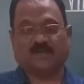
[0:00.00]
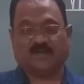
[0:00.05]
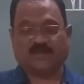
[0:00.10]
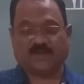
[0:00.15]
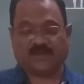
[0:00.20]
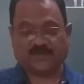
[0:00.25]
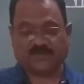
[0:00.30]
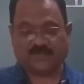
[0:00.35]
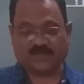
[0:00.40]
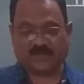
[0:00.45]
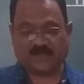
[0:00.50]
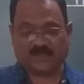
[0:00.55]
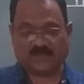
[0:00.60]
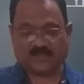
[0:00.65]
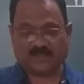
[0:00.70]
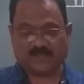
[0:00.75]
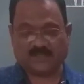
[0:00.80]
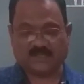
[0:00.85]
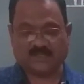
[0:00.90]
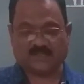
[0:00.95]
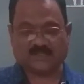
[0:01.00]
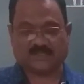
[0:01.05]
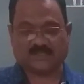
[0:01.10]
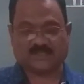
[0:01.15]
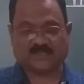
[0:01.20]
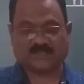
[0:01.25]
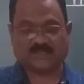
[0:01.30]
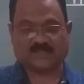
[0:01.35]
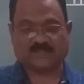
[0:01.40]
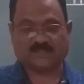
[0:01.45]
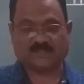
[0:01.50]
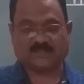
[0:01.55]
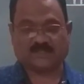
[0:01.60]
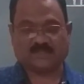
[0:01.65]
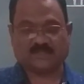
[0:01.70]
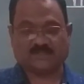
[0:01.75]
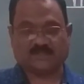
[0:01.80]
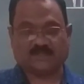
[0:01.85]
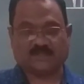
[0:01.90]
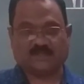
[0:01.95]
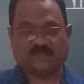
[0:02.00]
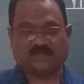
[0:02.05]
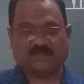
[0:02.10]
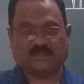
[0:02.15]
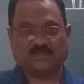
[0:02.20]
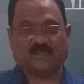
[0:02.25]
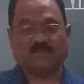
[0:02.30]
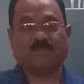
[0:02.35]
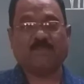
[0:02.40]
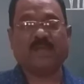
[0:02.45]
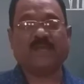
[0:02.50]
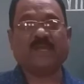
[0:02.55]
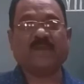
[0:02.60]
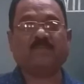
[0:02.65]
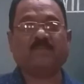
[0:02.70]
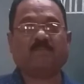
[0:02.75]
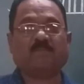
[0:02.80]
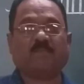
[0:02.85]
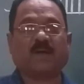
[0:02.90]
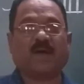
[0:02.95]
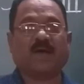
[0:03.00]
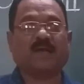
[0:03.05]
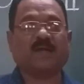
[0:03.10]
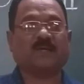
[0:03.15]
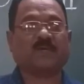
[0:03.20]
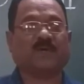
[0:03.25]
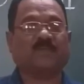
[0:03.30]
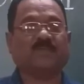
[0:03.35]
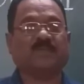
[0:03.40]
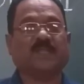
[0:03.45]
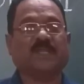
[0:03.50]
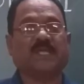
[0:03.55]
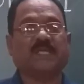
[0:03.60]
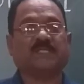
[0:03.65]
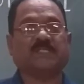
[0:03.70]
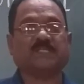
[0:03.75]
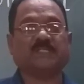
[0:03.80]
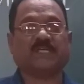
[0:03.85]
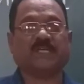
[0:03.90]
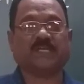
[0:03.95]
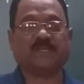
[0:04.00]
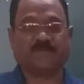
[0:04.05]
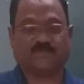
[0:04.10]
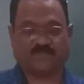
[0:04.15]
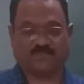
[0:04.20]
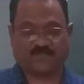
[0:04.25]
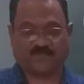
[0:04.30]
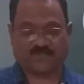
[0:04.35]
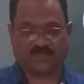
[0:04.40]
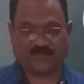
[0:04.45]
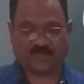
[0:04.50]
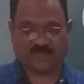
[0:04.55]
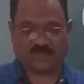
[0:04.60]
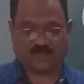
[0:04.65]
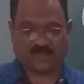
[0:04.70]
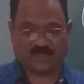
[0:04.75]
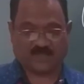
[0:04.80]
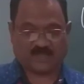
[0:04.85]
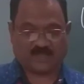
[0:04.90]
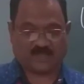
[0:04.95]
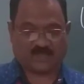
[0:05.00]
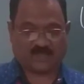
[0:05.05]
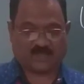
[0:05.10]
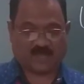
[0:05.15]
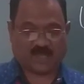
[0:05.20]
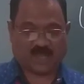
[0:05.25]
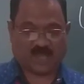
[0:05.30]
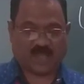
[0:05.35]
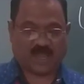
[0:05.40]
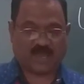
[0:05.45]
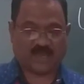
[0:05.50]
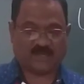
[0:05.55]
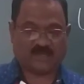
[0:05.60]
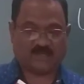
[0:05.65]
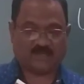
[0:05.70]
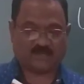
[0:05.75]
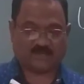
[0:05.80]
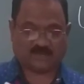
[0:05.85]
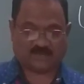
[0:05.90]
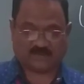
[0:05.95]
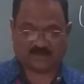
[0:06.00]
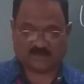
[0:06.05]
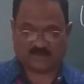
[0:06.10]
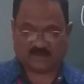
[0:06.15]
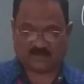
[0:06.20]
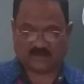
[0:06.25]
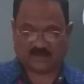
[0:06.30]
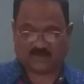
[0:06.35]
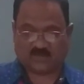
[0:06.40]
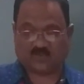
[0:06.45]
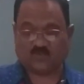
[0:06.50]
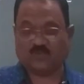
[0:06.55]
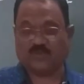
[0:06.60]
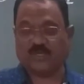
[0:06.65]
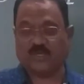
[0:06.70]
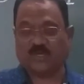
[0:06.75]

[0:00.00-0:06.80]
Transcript: River is the main part of the nature, and we